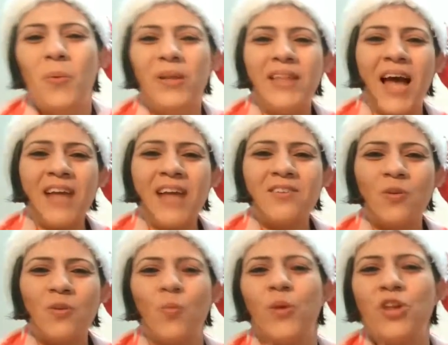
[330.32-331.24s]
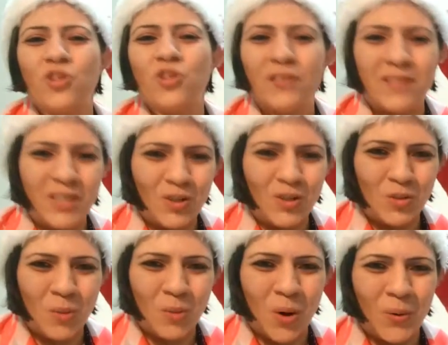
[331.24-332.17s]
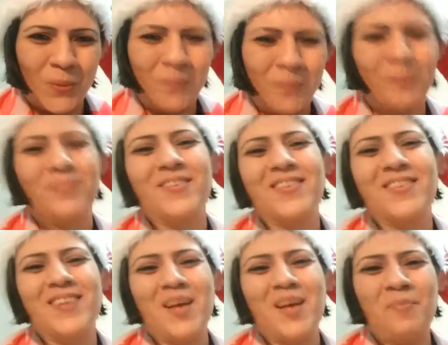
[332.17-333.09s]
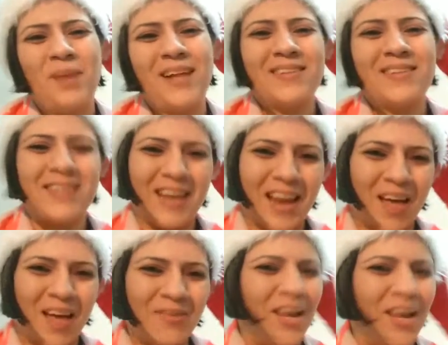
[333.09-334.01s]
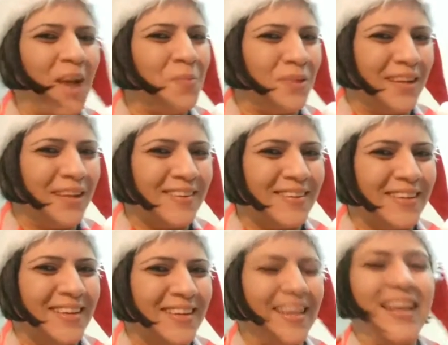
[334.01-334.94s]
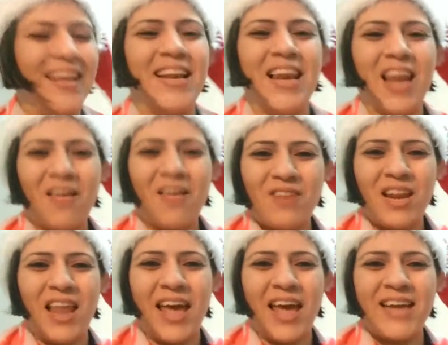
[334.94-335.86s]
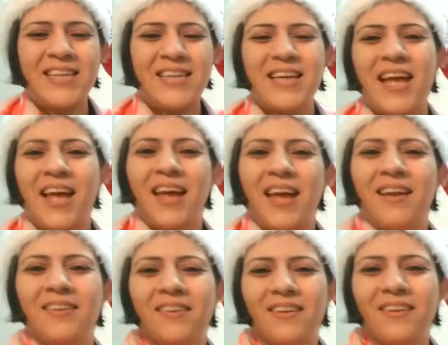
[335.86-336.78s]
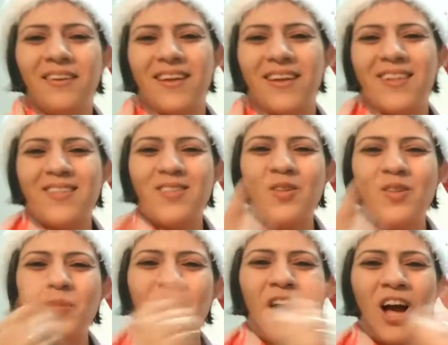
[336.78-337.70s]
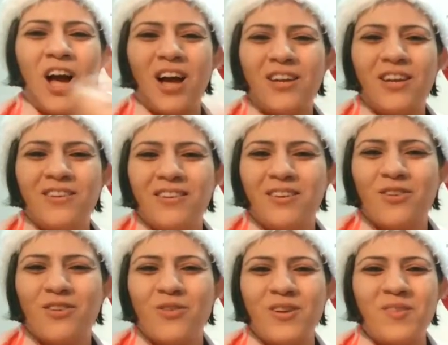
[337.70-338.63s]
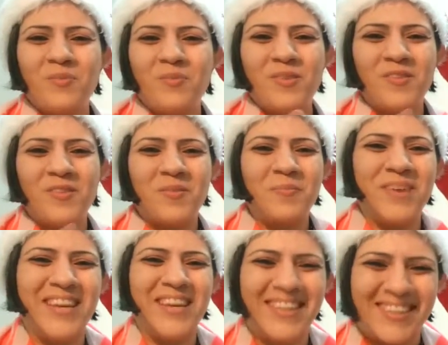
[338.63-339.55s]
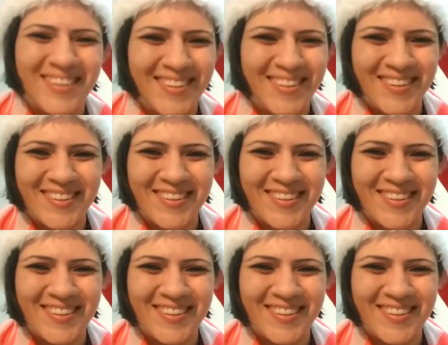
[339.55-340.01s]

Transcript: With that, we should see you tomorrow. Stay blessed, loved, and protected in love and light and super God Christmas speed.